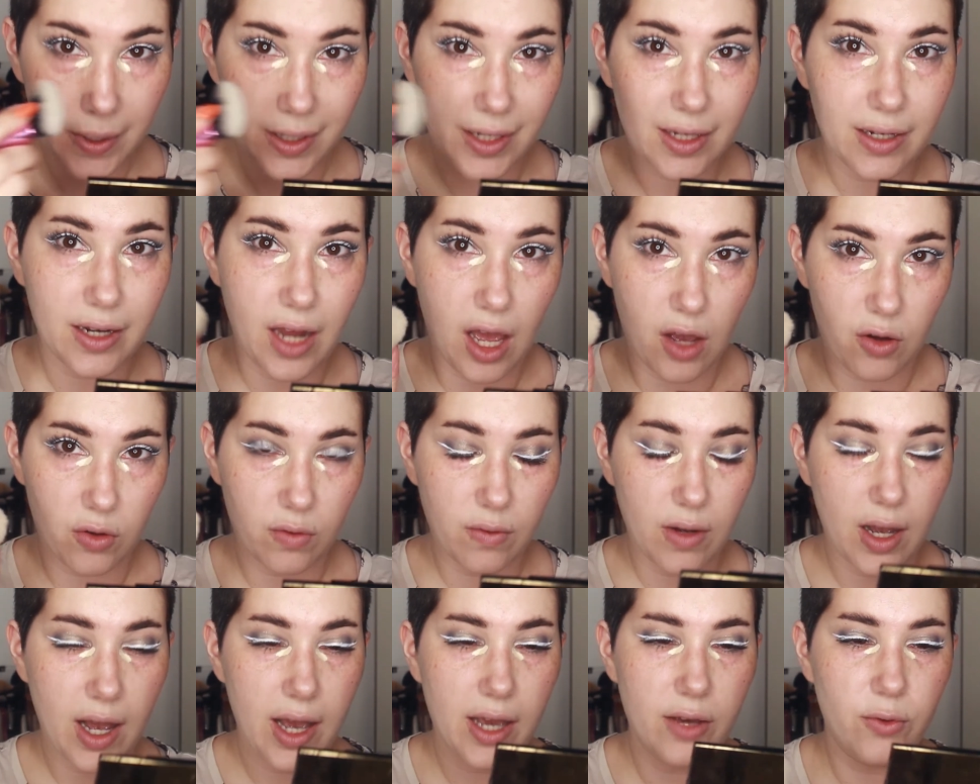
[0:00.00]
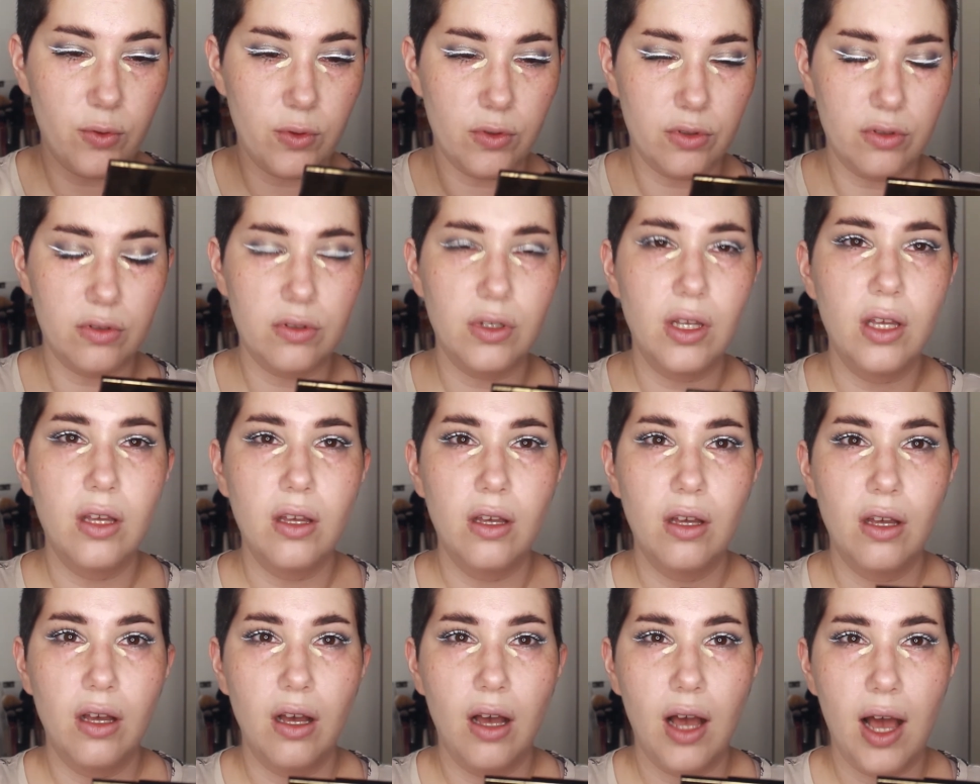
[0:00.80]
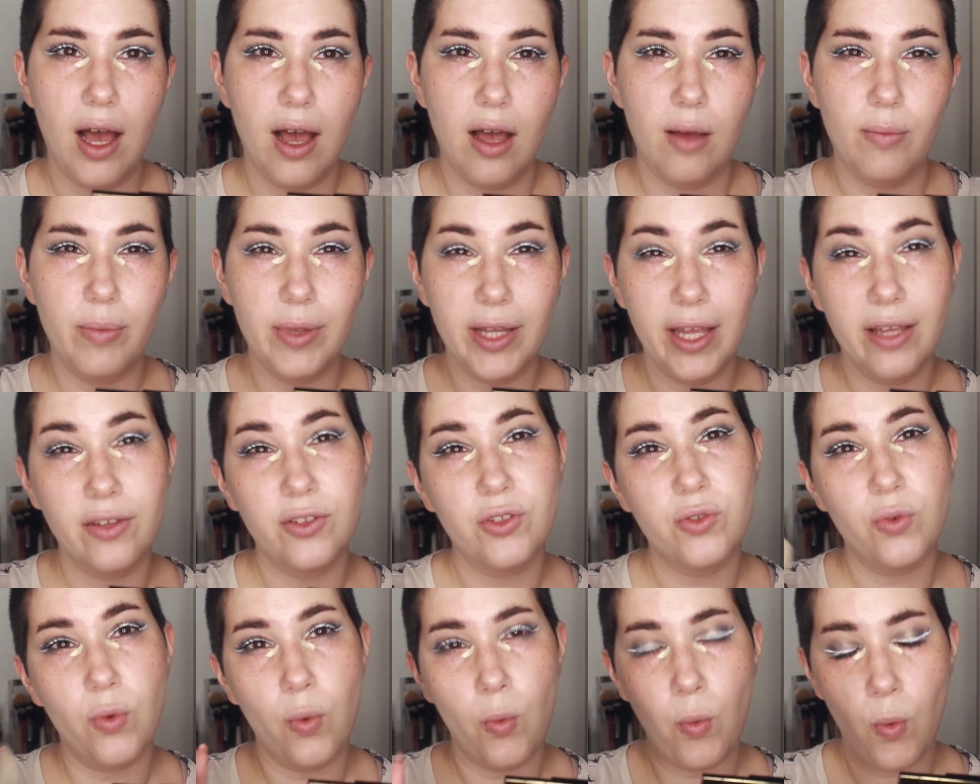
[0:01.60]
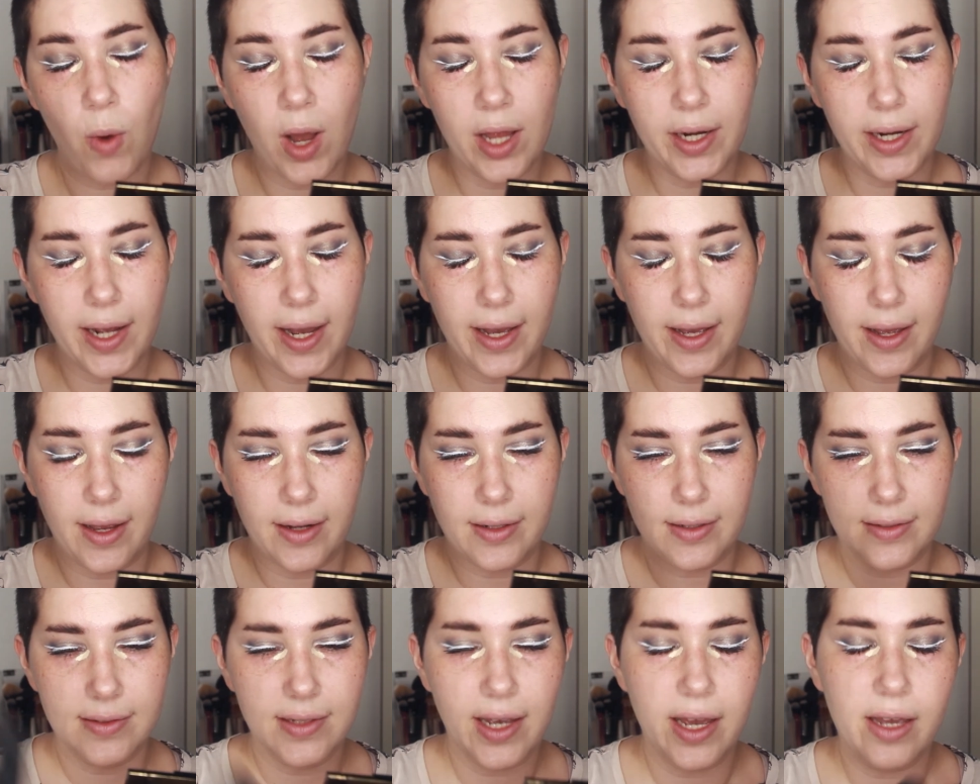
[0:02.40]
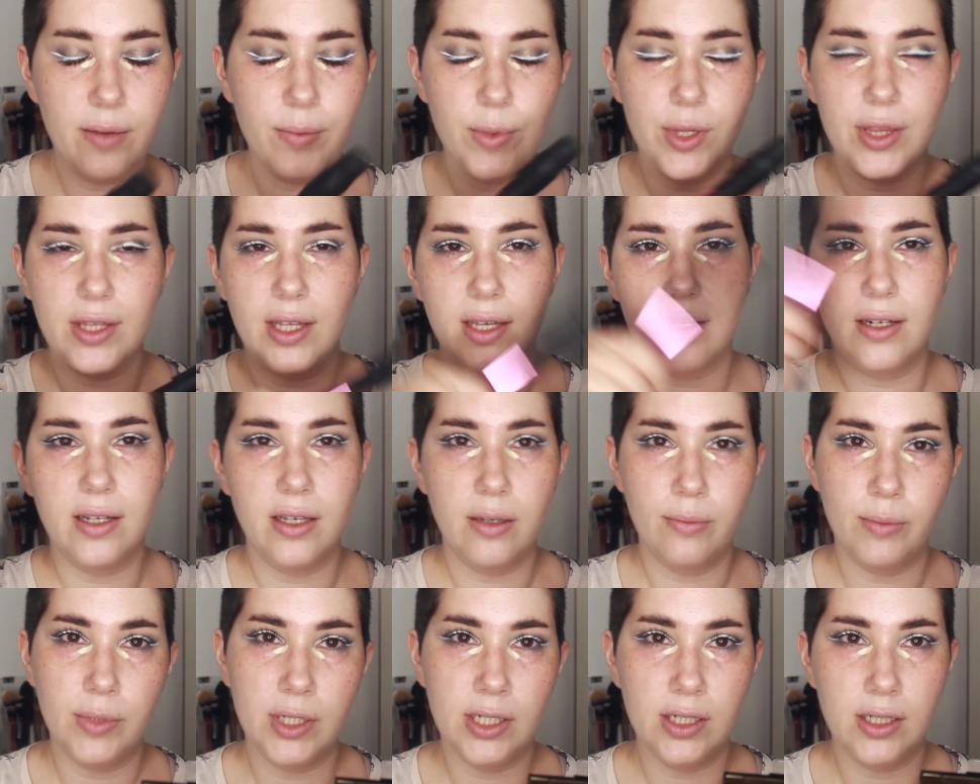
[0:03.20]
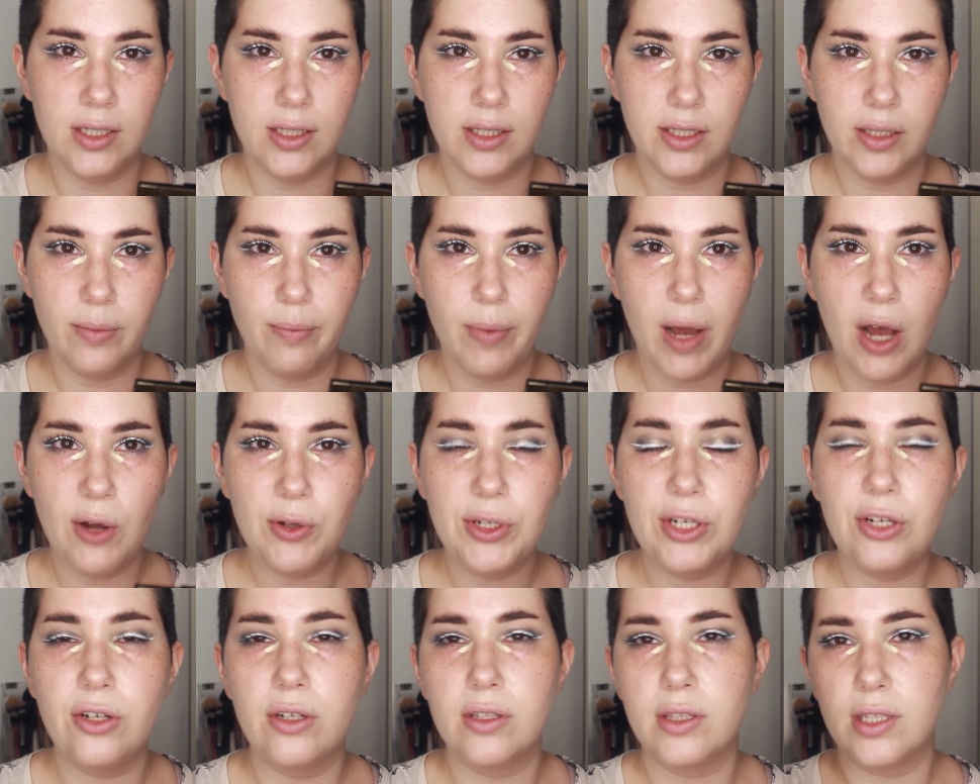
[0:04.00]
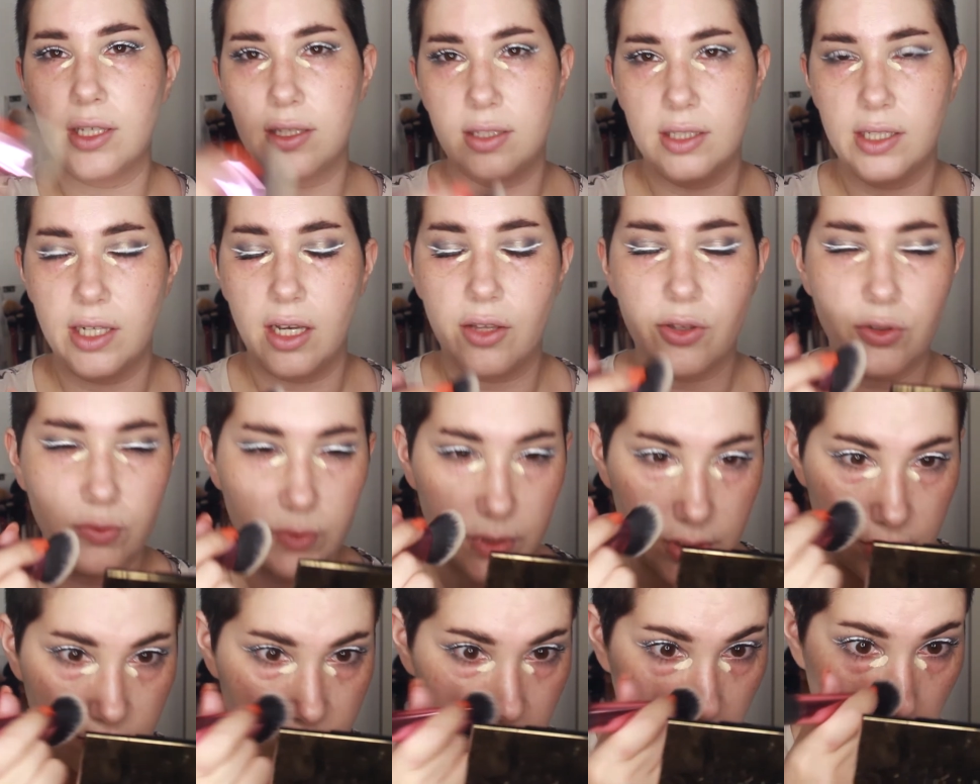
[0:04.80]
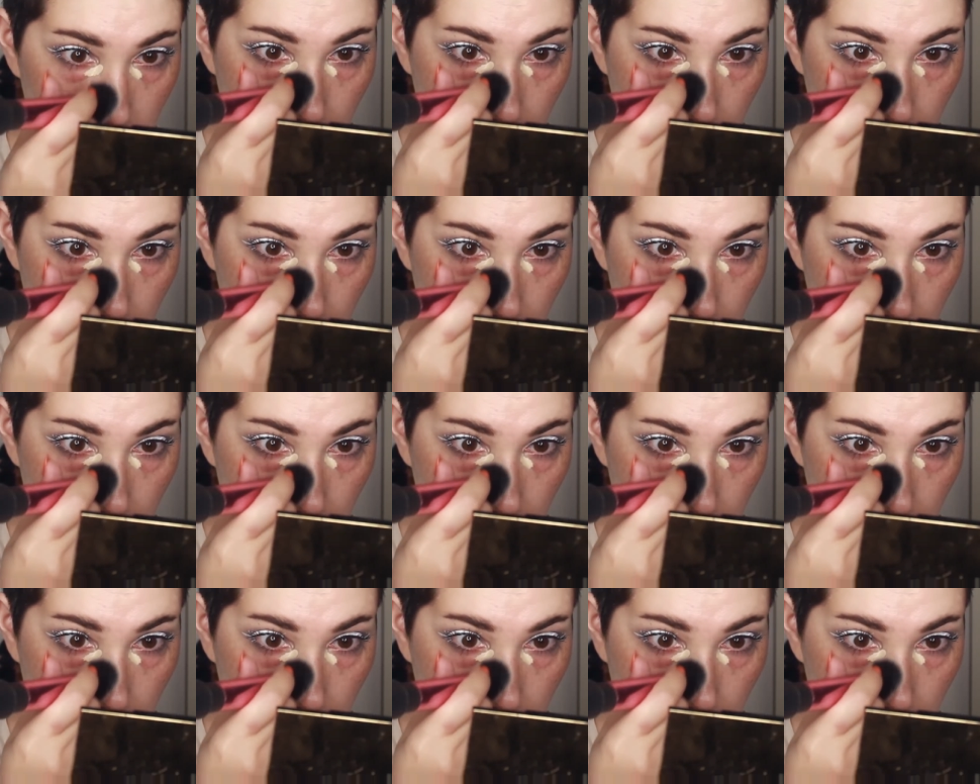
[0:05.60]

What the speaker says: And now I will blend one eye at a time and then immediately powder and then the other one.